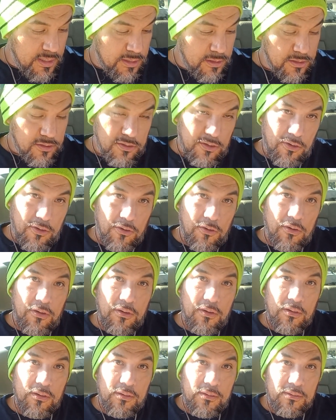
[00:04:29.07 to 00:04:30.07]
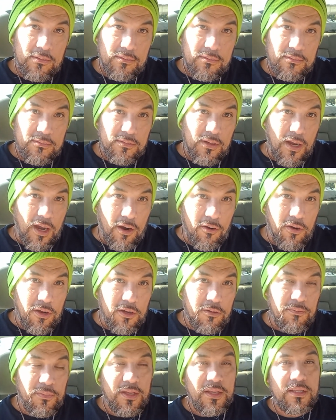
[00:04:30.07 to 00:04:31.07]
So I
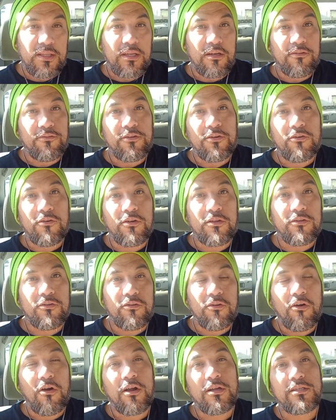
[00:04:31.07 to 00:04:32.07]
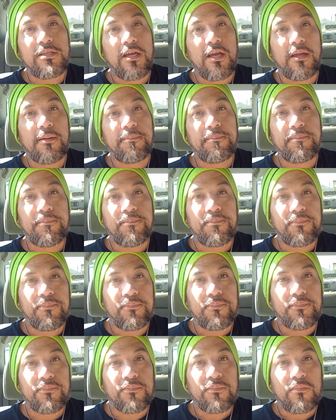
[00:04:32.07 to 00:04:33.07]
recommend that if you're going through a hard time,
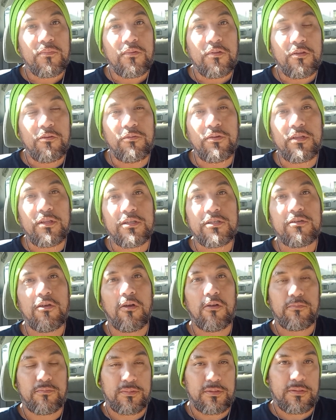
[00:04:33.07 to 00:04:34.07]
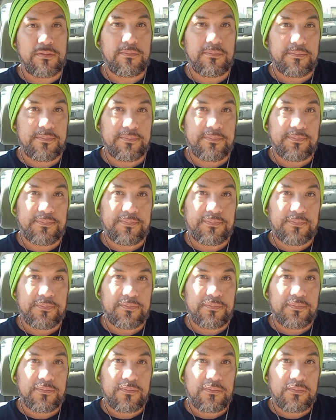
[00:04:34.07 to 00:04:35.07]
you read the Psalms.
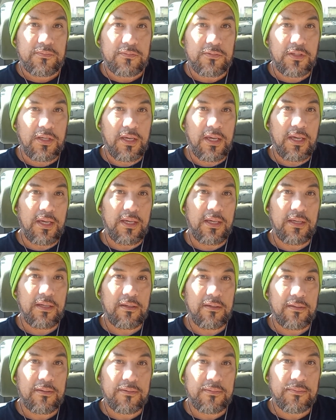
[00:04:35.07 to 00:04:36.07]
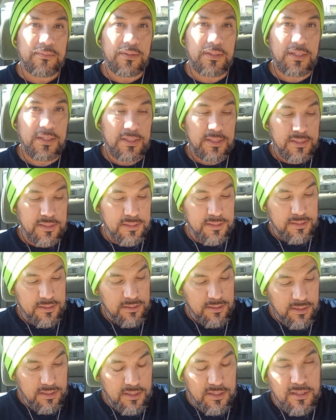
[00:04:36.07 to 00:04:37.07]
Okay? Because
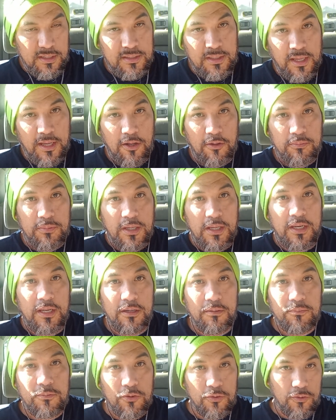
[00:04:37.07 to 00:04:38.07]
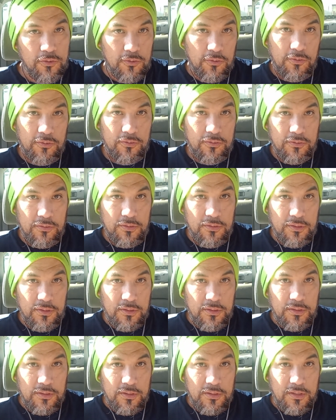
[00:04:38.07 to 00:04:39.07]
they helped get him through
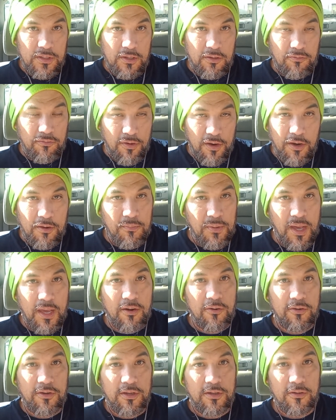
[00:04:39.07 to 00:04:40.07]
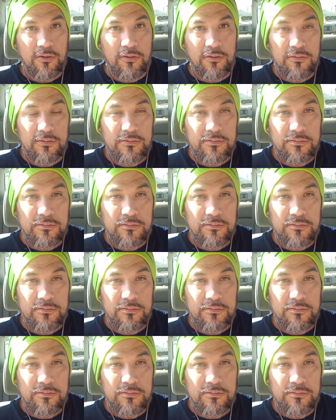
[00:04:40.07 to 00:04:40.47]
a very bad ordeal.